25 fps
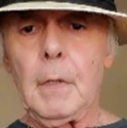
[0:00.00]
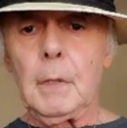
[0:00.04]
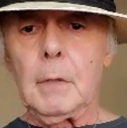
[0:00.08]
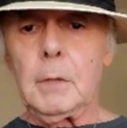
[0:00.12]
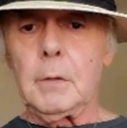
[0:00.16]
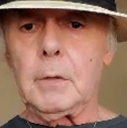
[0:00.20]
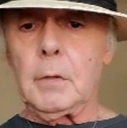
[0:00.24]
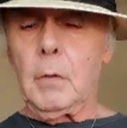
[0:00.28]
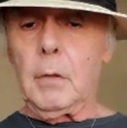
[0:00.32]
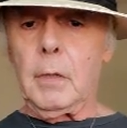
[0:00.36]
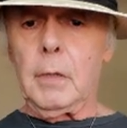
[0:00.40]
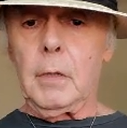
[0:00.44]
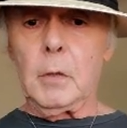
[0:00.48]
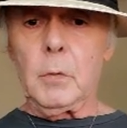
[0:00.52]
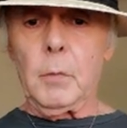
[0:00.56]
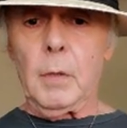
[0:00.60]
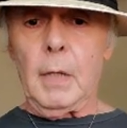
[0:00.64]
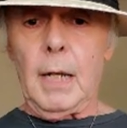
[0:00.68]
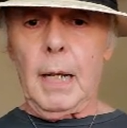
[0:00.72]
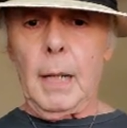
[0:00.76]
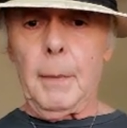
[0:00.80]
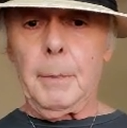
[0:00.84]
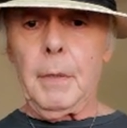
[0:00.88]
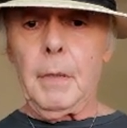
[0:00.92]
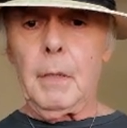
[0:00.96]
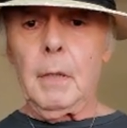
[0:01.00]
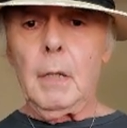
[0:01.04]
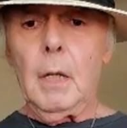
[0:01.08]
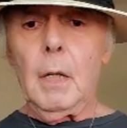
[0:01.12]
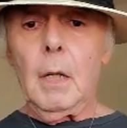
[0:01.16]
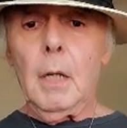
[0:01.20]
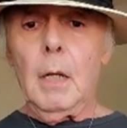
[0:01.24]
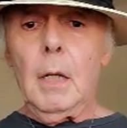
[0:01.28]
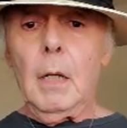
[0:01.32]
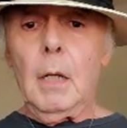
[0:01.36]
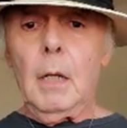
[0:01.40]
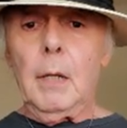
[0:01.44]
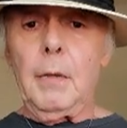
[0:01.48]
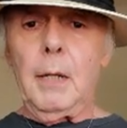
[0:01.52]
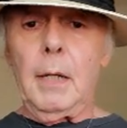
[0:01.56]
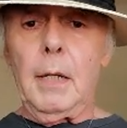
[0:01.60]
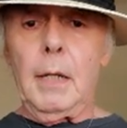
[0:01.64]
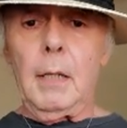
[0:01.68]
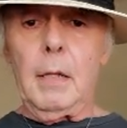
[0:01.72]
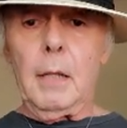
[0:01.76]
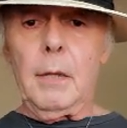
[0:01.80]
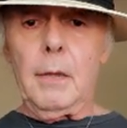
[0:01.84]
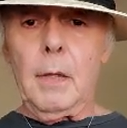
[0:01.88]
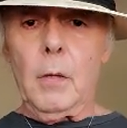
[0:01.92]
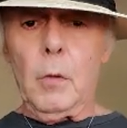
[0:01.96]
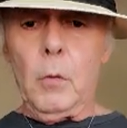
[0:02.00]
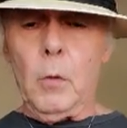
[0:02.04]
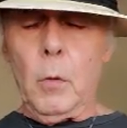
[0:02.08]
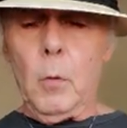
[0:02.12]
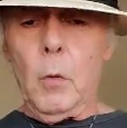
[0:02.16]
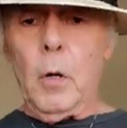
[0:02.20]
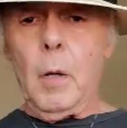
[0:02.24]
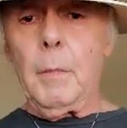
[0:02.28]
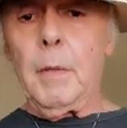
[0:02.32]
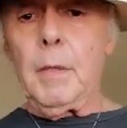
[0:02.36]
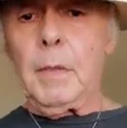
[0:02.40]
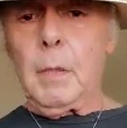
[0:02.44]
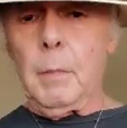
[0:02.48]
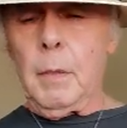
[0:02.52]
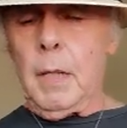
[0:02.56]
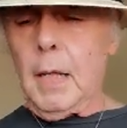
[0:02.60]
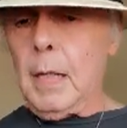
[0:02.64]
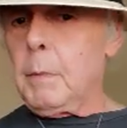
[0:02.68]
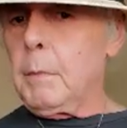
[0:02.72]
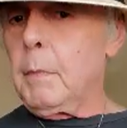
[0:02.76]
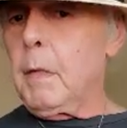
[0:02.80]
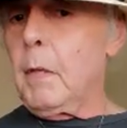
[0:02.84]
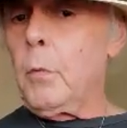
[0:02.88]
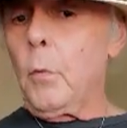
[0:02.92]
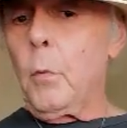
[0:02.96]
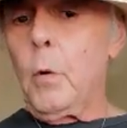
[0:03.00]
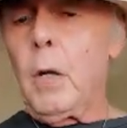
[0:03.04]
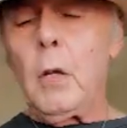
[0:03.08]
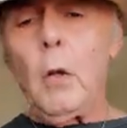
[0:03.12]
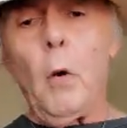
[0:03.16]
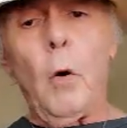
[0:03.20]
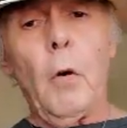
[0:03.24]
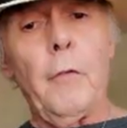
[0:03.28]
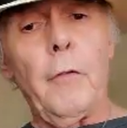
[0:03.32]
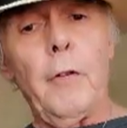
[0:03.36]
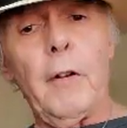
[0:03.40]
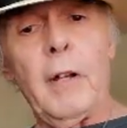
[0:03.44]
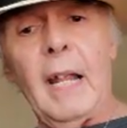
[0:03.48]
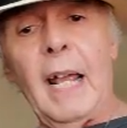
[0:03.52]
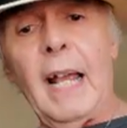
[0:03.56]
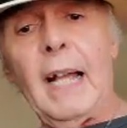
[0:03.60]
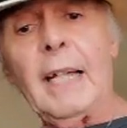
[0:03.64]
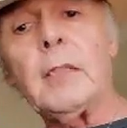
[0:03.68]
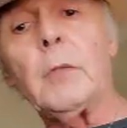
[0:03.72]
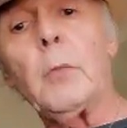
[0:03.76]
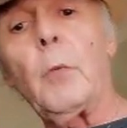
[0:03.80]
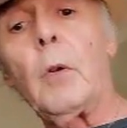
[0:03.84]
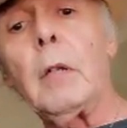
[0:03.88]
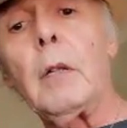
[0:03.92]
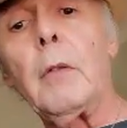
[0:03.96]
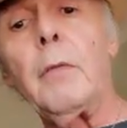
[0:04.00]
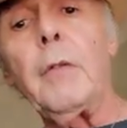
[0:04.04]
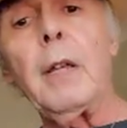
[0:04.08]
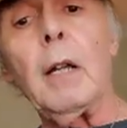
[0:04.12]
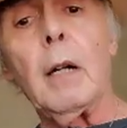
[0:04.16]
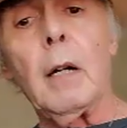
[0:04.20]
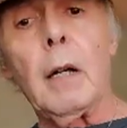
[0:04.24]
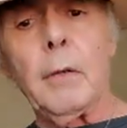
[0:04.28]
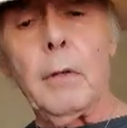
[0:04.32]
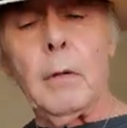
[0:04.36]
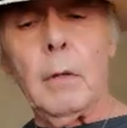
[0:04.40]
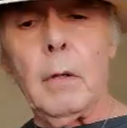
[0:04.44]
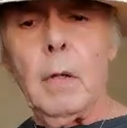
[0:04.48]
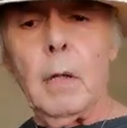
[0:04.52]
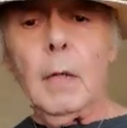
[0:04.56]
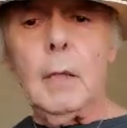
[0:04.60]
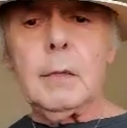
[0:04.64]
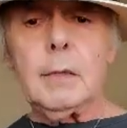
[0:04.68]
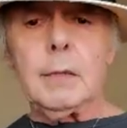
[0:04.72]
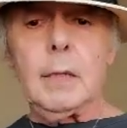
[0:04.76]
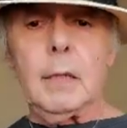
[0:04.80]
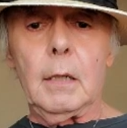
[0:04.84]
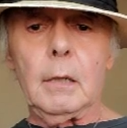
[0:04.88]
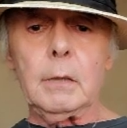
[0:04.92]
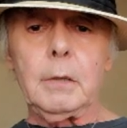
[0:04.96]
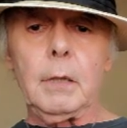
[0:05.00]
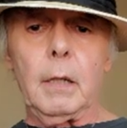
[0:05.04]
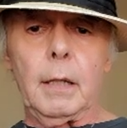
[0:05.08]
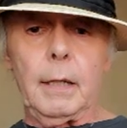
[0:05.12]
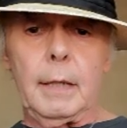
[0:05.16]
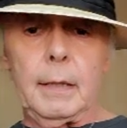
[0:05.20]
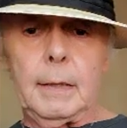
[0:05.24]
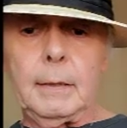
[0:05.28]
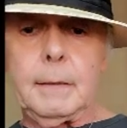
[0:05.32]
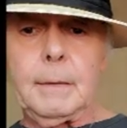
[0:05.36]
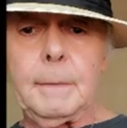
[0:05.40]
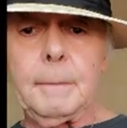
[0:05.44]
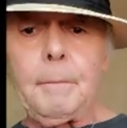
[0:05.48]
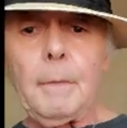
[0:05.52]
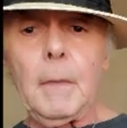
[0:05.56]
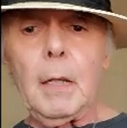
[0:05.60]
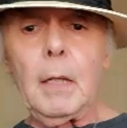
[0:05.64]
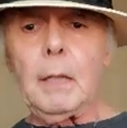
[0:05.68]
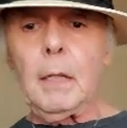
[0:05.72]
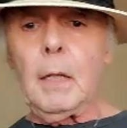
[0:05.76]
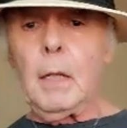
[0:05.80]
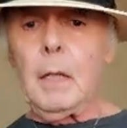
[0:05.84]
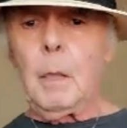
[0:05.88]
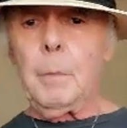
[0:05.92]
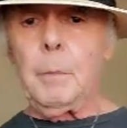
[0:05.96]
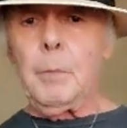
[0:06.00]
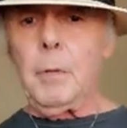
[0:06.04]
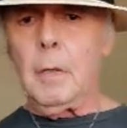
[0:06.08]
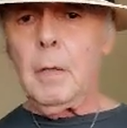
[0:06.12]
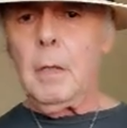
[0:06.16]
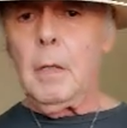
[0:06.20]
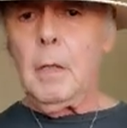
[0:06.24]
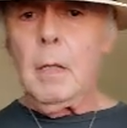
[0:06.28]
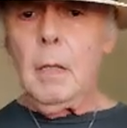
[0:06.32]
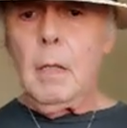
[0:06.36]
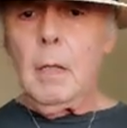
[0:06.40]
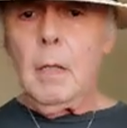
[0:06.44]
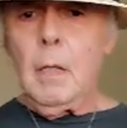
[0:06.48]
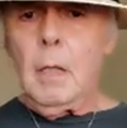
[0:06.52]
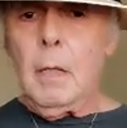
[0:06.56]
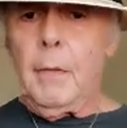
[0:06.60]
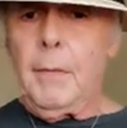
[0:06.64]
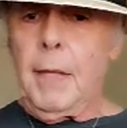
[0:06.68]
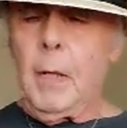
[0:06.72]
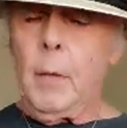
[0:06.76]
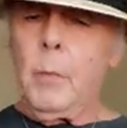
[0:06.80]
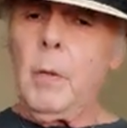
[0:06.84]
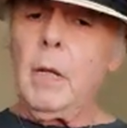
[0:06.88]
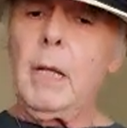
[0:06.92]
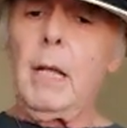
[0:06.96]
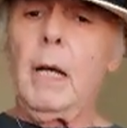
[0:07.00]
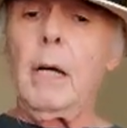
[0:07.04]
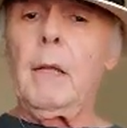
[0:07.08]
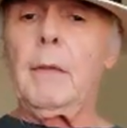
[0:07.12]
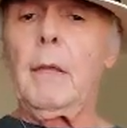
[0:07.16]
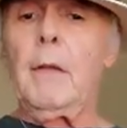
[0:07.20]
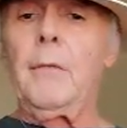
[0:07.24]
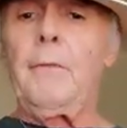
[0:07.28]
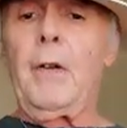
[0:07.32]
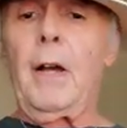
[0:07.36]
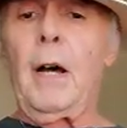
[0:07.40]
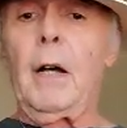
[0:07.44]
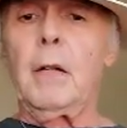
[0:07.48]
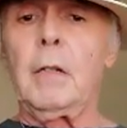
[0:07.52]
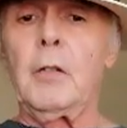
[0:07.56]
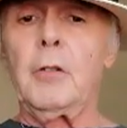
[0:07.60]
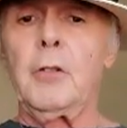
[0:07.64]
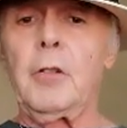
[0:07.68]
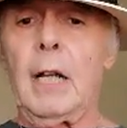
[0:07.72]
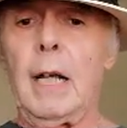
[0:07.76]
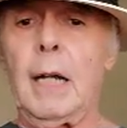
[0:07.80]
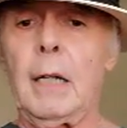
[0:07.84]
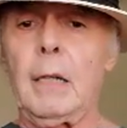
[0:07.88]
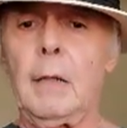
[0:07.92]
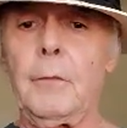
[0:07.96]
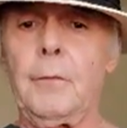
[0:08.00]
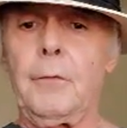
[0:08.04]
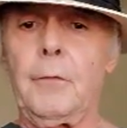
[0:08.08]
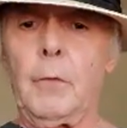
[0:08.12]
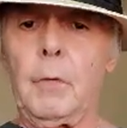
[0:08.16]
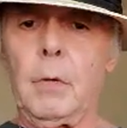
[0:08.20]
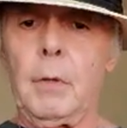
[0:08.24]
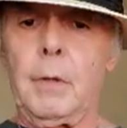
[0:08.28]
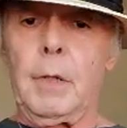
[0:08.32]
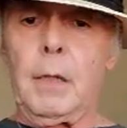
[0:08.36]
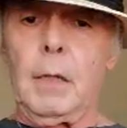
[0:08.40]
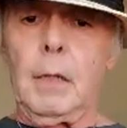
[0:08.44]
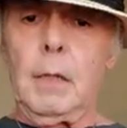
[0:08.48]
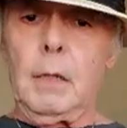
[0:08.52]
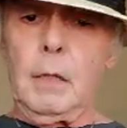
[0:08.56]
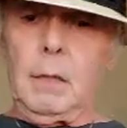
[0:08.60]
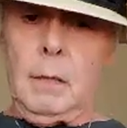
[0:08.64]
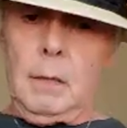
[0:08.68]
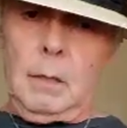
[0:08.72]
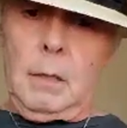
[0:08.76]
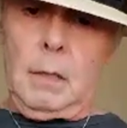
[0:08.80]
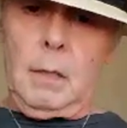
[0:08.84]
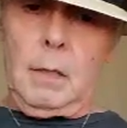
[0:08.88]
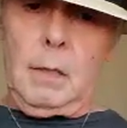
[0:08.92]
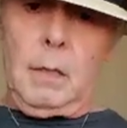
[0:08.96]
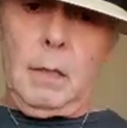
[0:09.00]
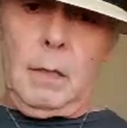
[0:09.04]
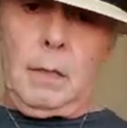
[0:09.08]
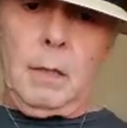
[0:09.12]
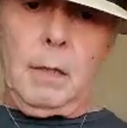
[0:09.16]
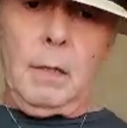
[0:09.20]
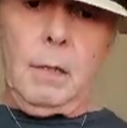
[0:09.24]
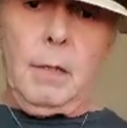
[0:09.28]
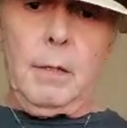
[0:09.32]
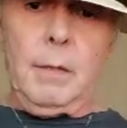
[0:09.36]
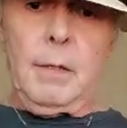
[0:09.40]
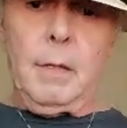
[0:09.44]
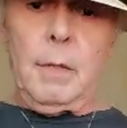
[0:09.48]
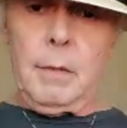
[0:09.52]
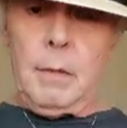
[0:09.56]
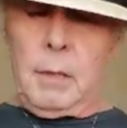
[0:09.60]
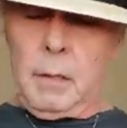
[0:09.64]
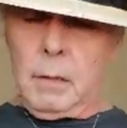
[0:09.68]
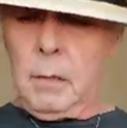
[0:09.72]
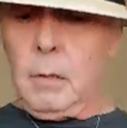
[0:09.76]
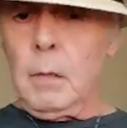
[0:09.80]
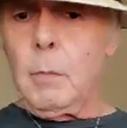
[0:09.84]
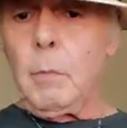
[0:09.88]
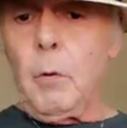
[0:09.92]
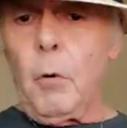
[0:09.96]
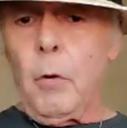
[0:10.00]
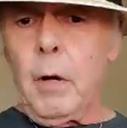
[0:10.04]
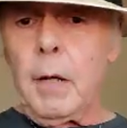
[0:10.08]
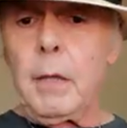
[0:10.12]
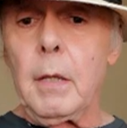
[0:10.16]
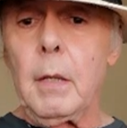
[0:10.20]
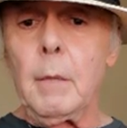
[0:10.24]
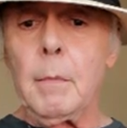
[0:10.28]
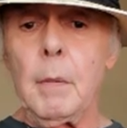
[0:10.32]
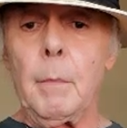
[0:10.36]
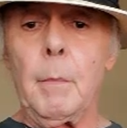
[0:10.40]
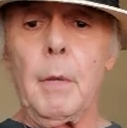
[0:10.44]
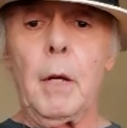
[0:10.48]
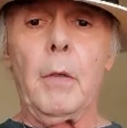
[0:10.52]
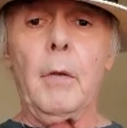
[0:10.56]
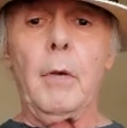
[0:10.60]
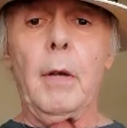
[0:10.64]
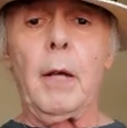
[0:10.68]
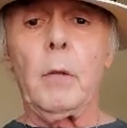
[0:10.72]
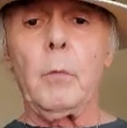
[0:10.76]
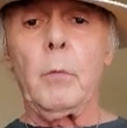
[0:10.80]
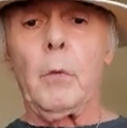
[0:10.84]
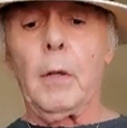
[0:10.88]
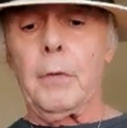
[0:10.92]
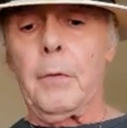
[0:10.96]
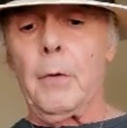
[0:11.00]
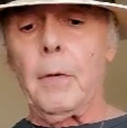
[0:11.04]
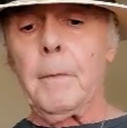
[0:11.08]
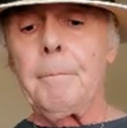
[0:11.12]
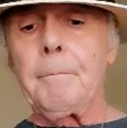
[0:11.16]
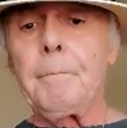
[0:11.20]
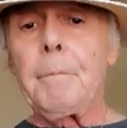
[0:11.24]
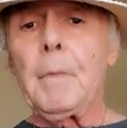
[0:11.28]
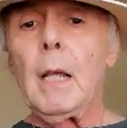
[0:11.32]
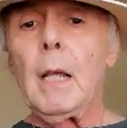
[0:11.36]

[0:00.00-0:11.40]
So here's what happened. The woman, the black mother, went over and asked one of the other sales ladies to help her. They went out and they found a jacket for the little boy the mother had with her.